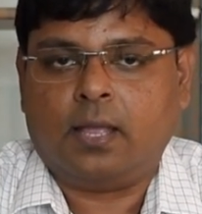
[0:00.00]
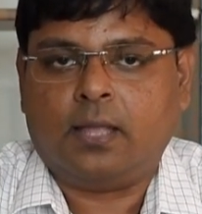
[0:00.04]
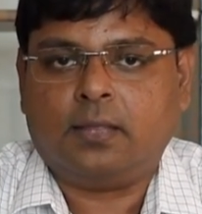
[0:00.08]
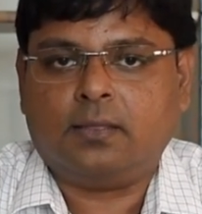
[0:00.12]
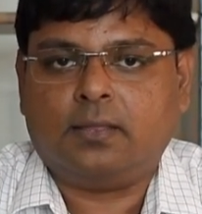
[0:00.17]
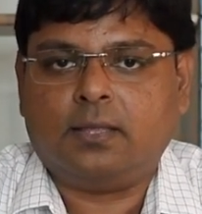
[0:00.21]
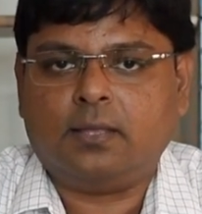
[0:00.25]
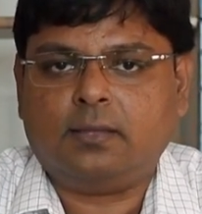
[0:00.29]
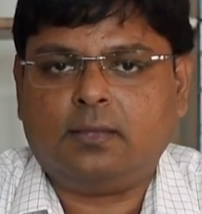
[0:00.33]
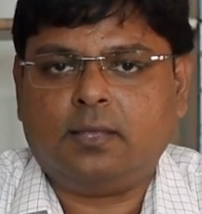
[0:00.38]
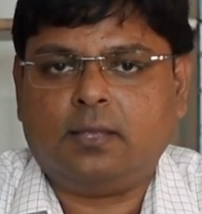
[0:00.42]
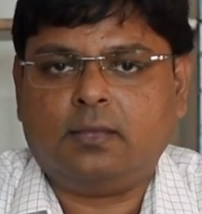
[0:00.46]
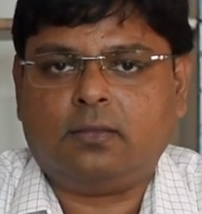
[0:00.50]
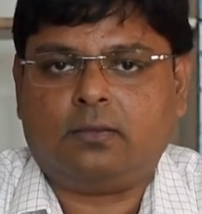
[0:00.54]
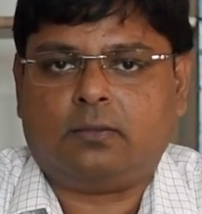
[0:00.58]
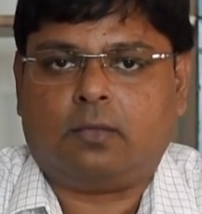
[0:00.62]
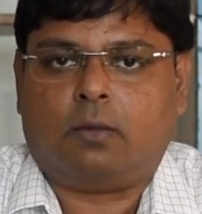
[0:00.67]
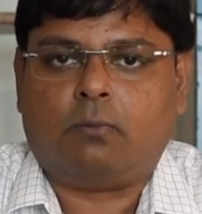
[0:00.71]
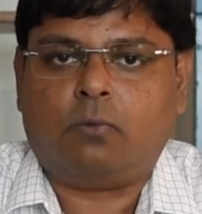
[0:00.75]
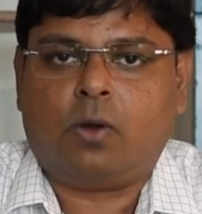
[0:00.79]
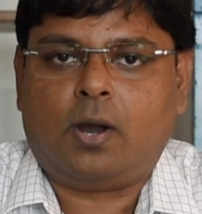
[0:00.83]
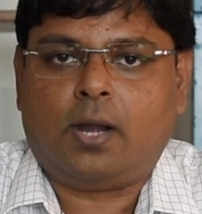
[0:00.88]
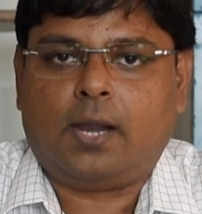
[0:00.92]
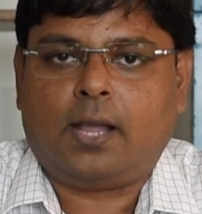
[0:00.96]
This is
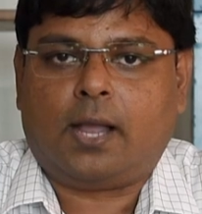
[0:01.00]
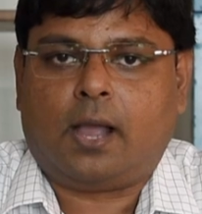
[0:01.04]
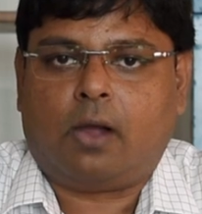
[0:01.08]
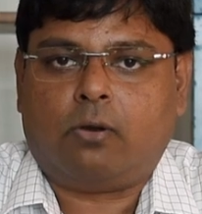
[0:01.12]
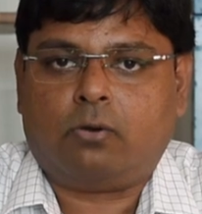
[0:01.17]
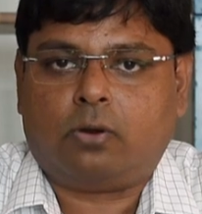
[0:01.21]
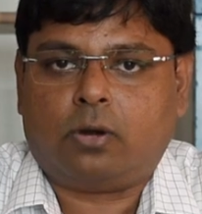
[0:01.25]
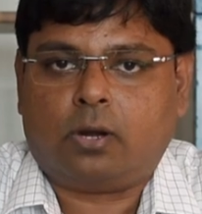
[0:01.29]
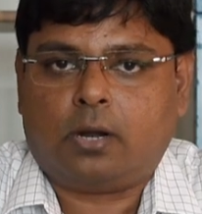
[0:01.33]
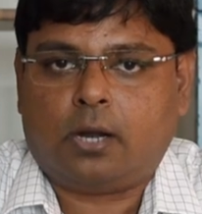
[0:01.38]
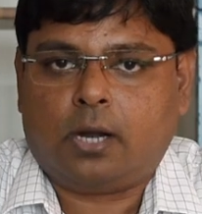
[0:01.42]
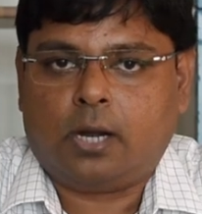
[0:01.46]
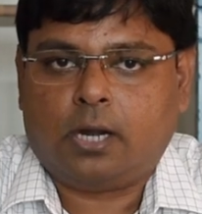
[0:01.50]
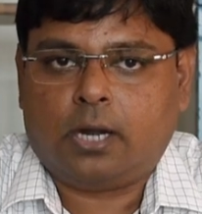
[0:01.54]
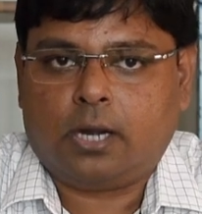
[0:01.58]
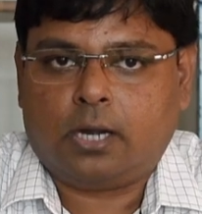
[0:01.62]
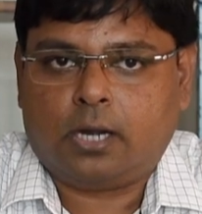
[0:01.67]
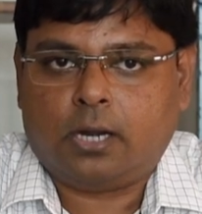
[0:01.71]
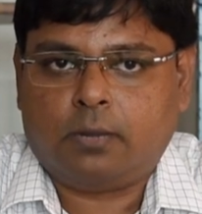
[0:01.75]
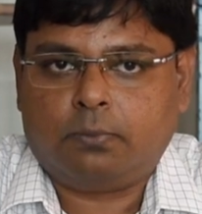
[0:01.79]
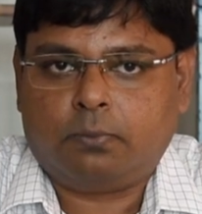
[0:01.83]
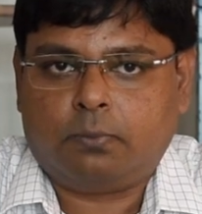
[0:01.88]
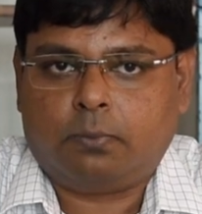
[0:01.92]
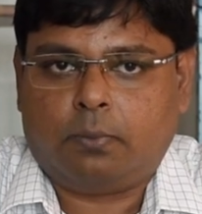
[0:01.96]
somewhat a
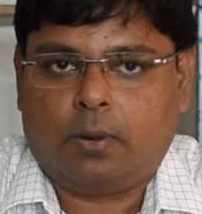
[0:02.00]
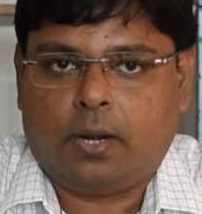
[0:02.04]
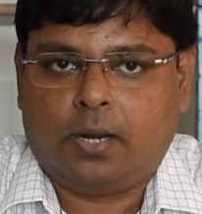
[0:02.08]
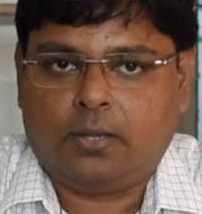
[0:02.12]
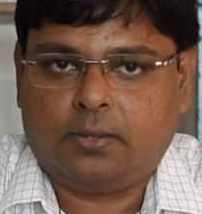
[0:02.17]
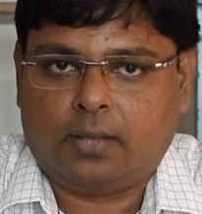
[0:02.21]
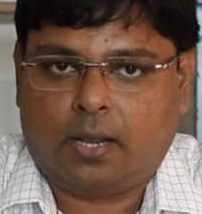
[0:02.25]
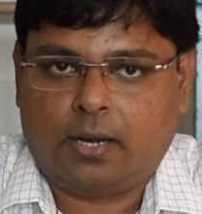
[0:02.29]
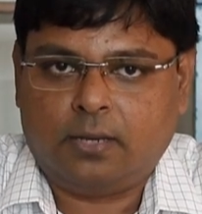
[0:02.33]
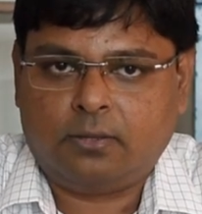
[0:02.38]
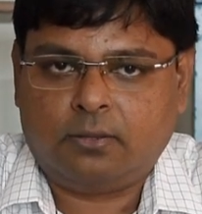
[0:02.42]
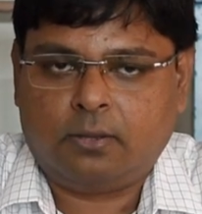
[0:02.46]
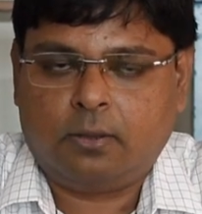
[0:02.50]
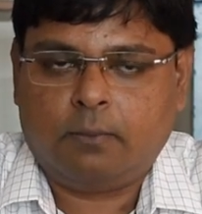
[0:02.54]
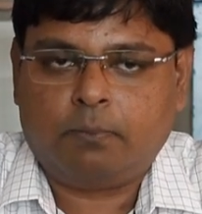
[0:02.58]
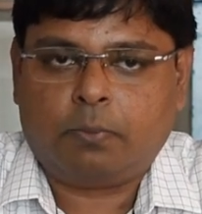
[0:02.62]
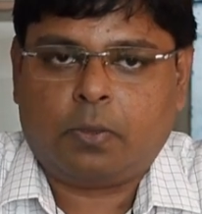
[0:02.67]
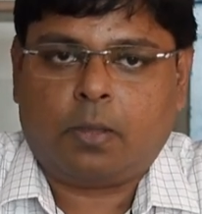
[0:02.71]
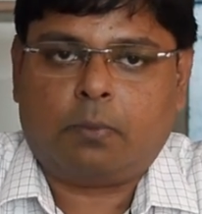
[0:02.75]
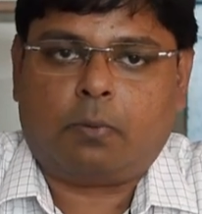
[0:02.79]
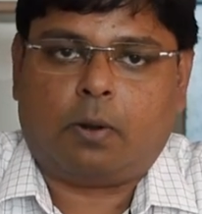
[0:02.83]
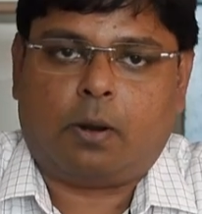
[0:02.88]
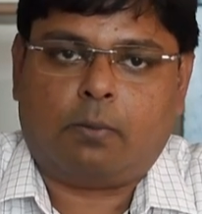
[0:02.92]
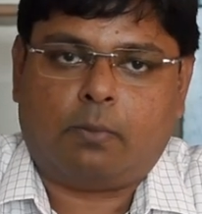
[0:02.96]
counterintuitive result
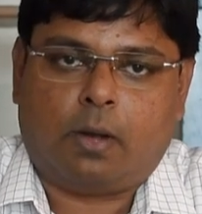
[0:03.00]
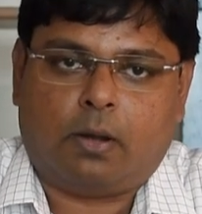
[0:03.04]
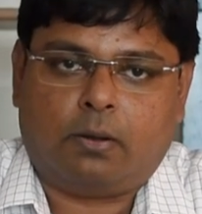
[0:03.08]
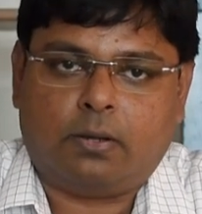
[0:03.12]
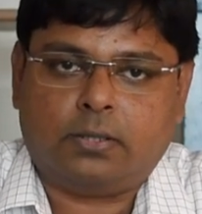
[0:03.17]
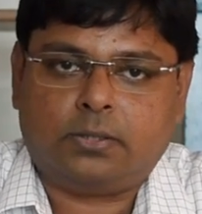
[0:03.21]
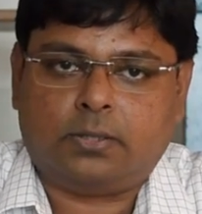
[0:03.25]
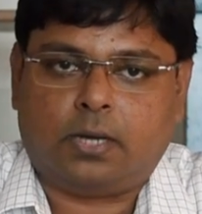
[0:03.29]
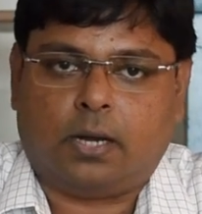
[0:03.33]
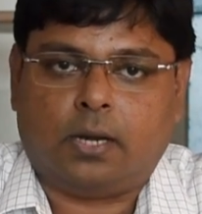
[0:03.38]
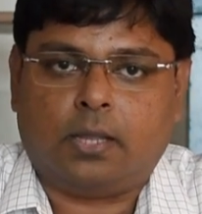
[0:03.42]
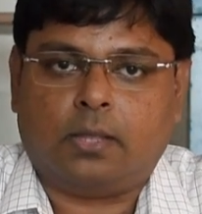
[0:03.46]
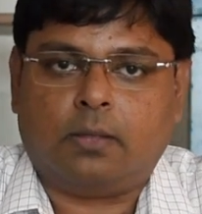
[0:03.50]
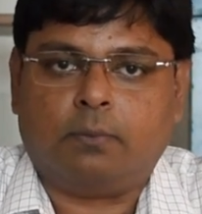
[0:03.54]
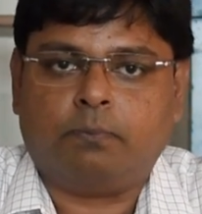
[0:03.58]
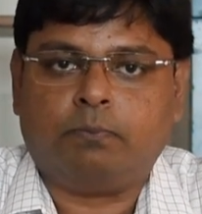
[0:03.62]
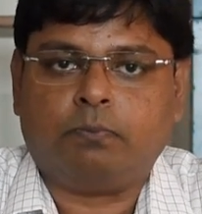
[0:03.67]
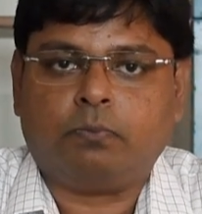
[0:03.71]
from our study.